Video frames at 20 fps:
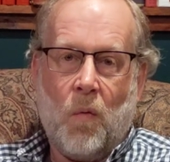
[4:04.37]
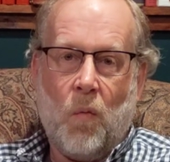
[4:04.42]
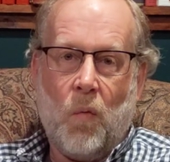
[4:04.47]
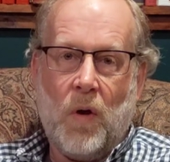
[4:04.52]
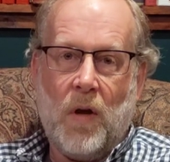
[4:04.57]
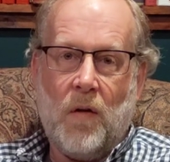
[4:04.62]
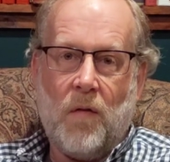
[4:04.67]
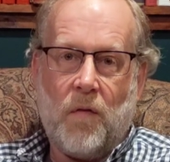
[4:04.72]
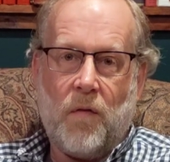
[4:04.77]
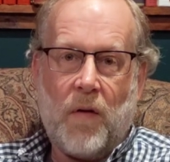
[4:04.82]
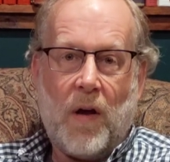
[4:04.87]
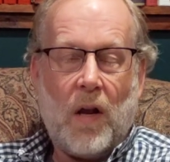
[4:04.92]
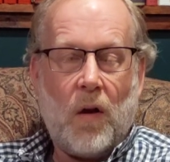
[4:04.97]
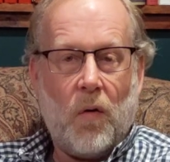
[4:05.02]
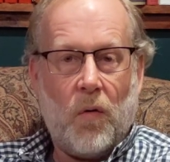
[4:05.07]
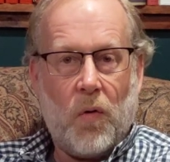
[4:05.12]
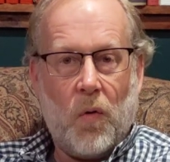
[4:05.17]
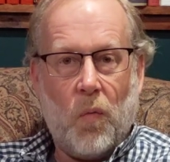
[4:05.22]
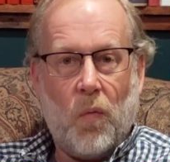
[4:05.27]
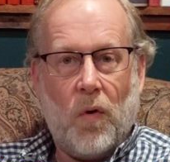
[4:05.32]
We
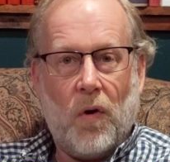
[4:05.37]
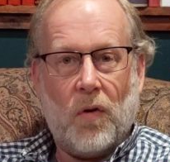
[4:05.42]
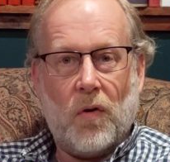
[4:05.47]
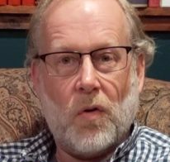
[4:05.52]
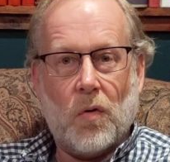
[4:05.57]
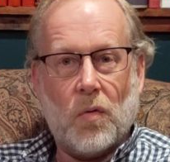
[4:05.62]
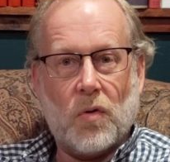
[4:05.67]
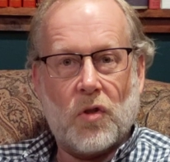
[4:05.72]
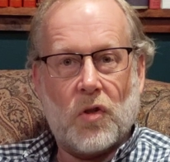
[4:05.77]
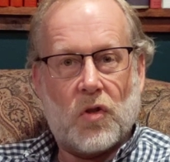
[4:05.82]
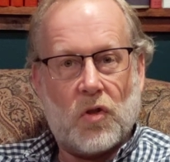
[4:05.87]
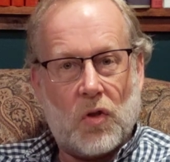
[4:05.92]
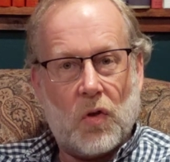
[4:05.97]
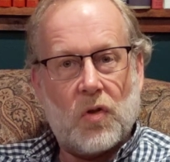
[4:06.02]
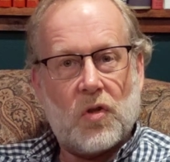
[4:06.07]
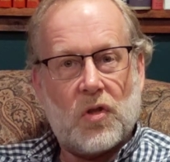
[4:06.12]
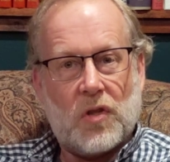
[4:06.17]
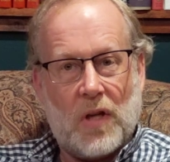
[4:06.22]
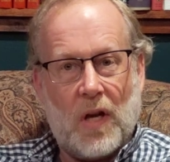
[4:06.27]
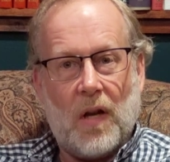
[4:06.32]
follow the one who was
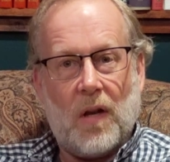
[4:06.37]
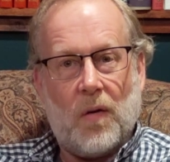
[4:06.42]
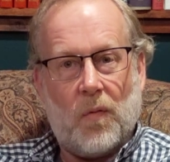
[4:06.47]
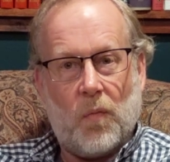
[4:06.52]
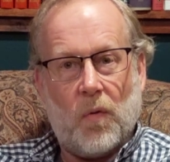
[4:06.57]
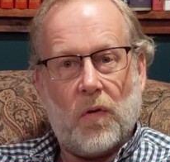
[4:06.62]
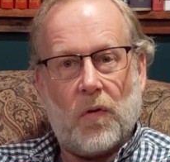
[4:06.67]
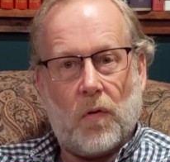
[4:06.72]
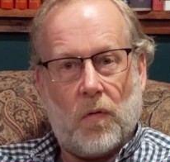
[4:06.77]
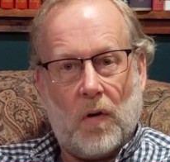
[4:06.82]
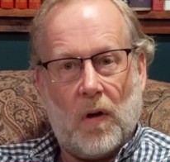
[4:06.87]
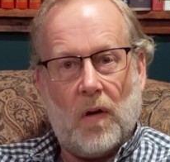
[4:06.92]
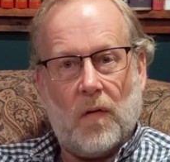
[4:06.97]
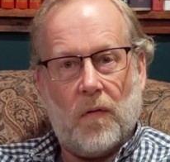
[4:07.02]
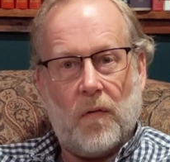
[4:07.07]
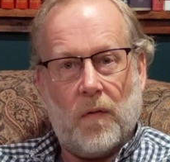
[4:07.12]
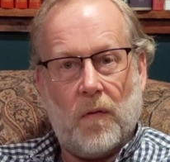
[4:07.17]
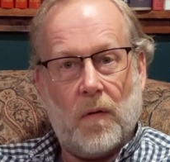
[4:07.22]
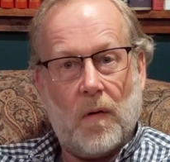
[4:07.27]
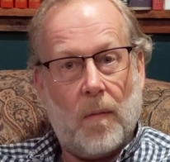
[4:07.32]
associated with
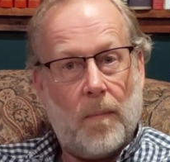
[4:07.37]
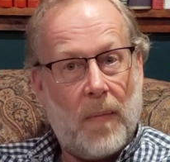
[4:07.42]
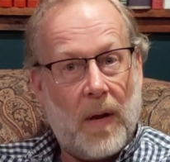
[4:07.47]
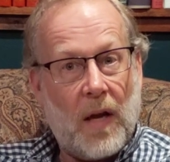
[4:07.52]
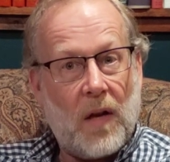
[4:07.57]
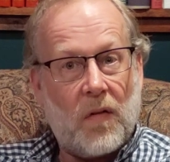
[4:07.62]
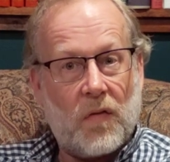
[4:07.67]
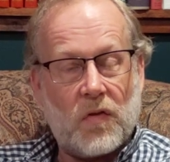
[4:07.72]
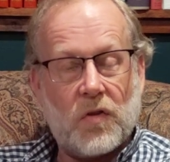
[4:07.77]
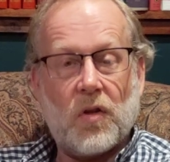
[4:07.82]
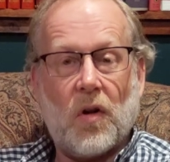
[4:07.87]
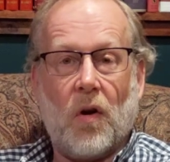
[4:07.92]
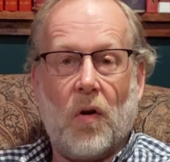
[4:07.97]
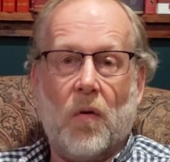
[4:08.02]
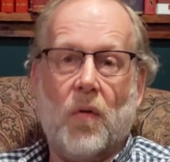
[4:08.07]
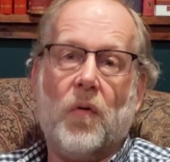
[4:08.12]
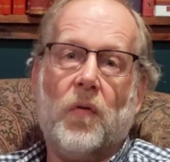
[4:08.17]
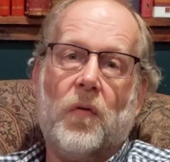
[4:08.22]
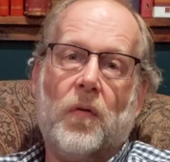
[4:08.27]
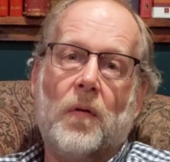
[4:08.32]
grief, a man of
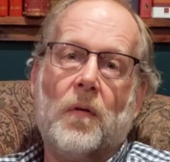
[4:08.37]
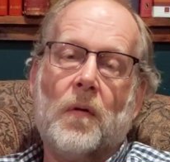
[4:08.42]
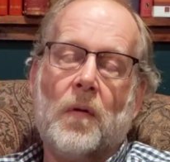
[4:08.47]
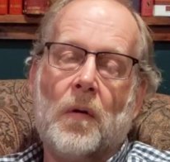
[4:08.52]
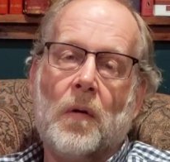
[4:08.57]
sorrows.